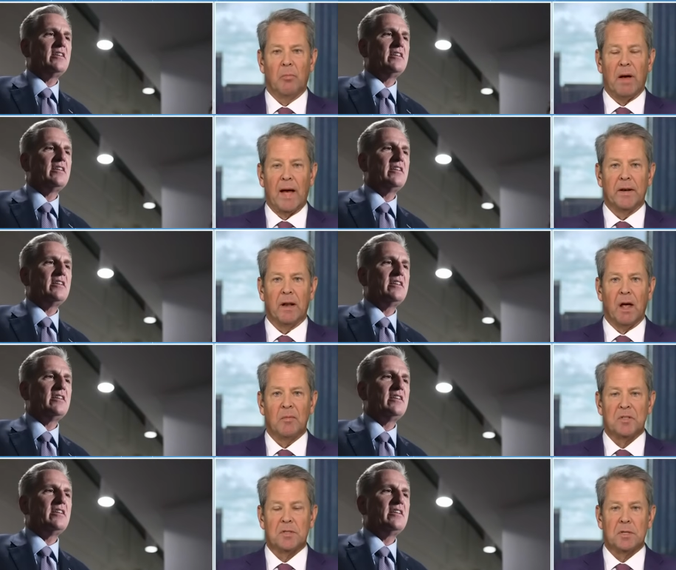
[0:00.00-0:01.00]

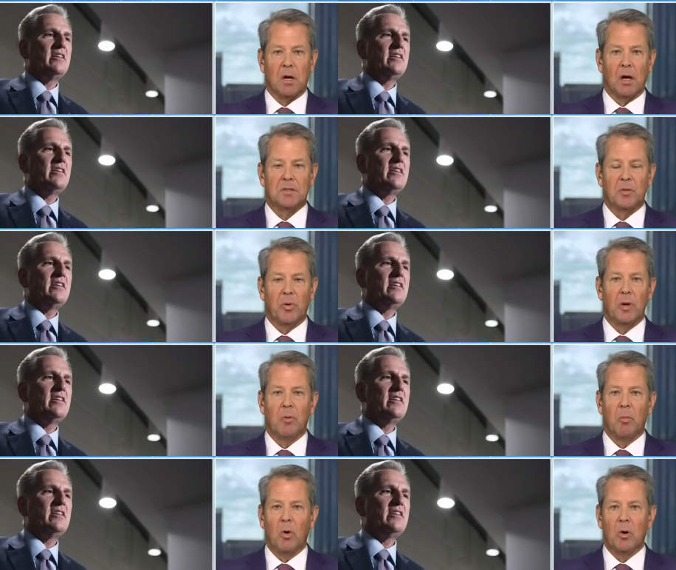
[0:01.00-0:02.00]
Speaker 1: Bidenomics is costing
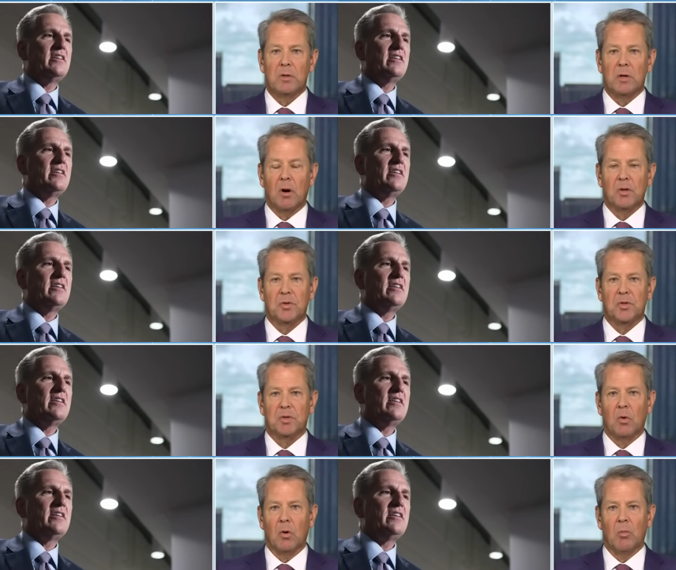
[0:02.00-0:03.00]
people more at the grocery
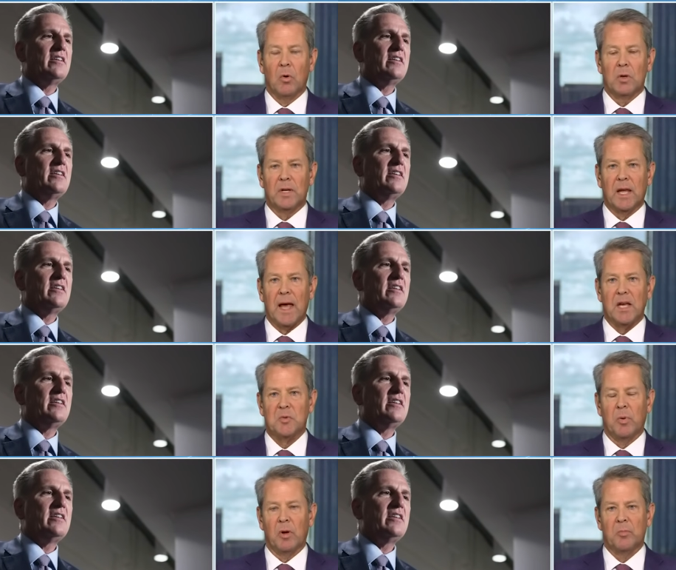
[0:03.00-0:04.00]
store, more at the gas
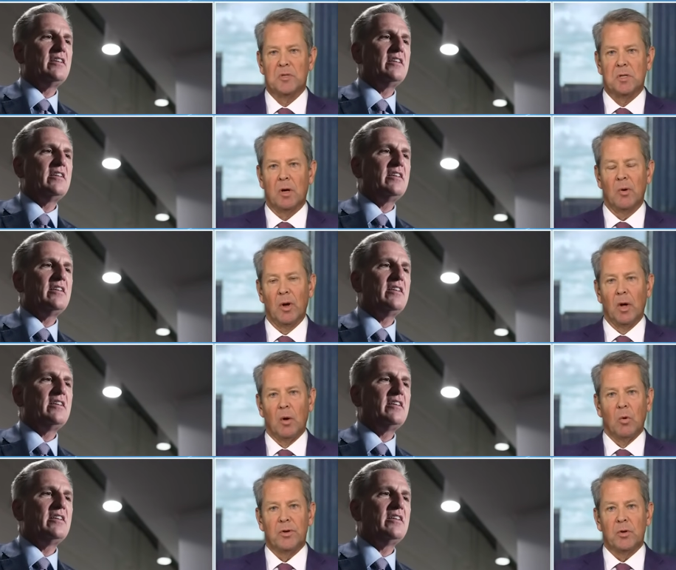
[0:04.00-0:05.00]
pump. And so
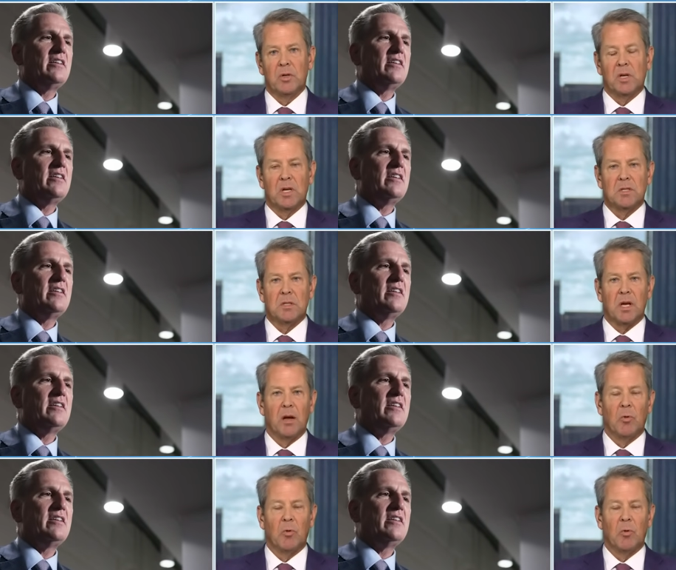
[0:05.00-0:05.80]
we're doing kitchen table